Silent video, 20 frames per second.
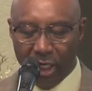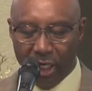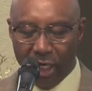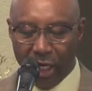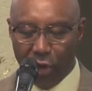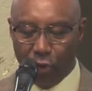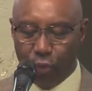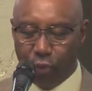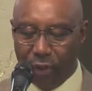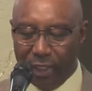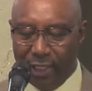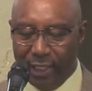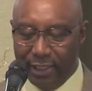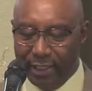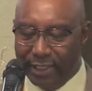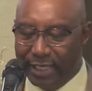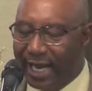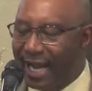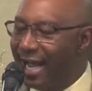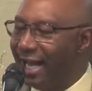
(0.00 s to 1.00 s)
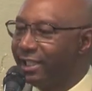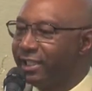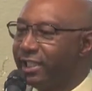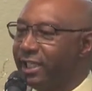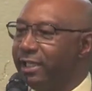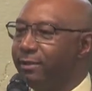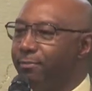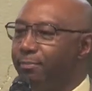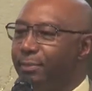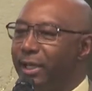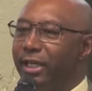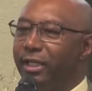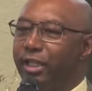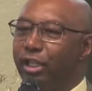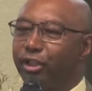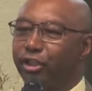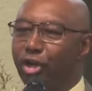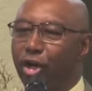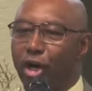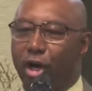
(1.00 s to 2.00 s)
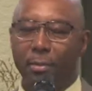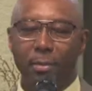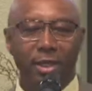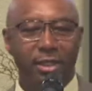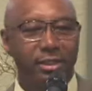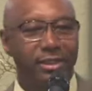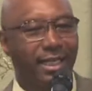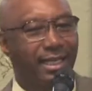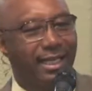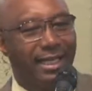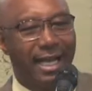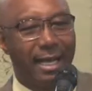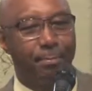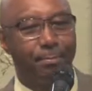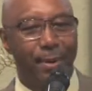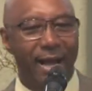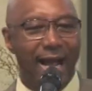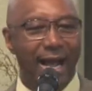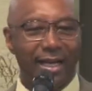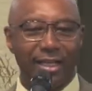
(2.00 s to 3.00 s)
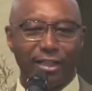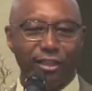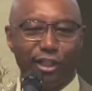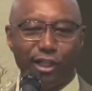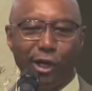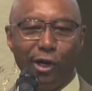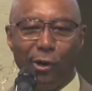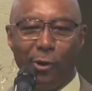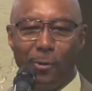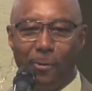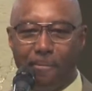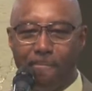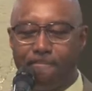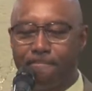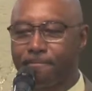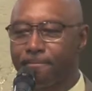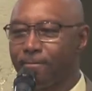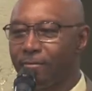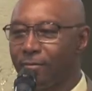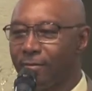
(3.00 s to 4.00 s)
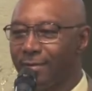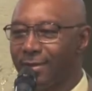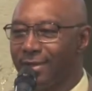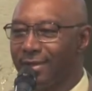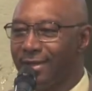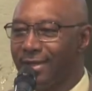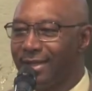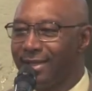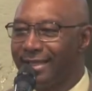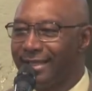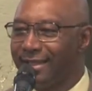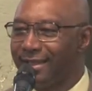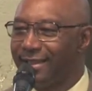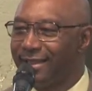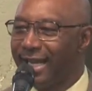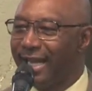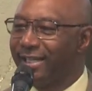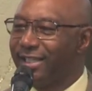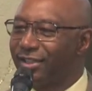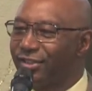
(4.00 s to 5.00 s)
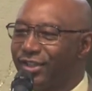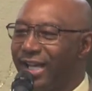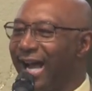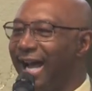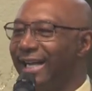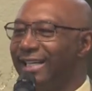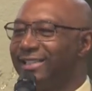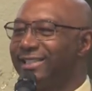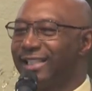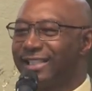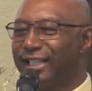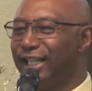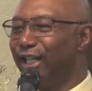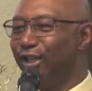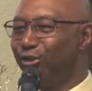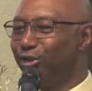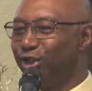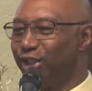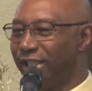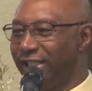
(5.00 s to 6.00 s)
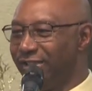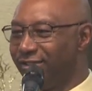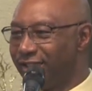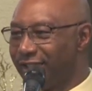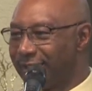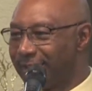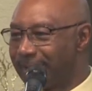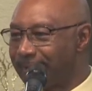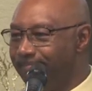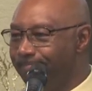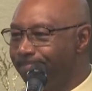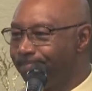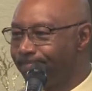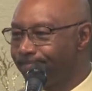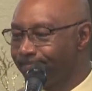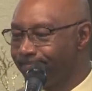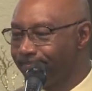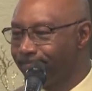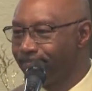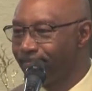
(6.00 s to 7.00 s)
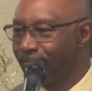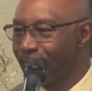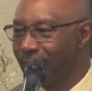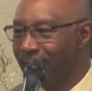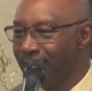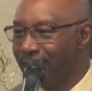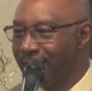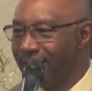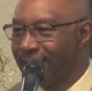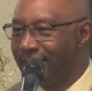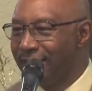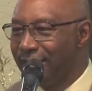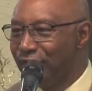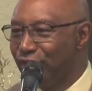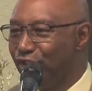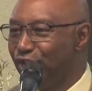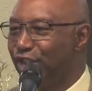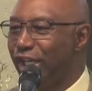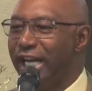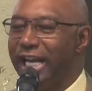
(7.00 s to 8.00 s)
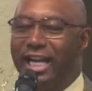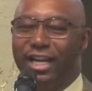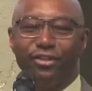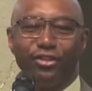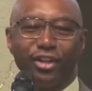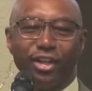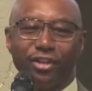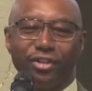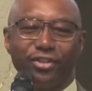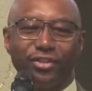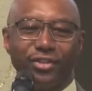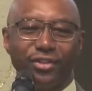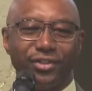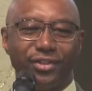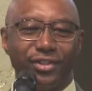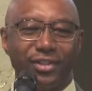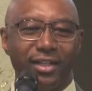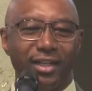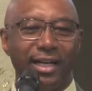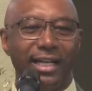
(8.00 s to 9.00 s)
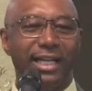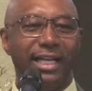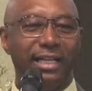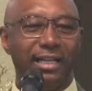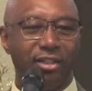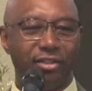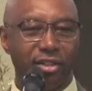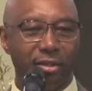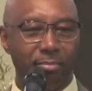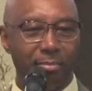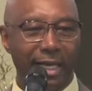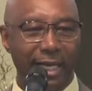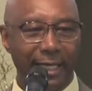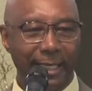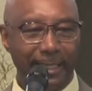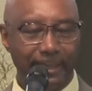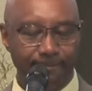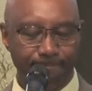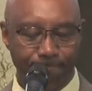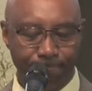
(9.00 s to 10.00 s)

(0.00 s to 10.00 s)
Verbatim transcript: And when it had been determined to let Pilate go, they decided to kill Jesus. Jesus, an innocent man.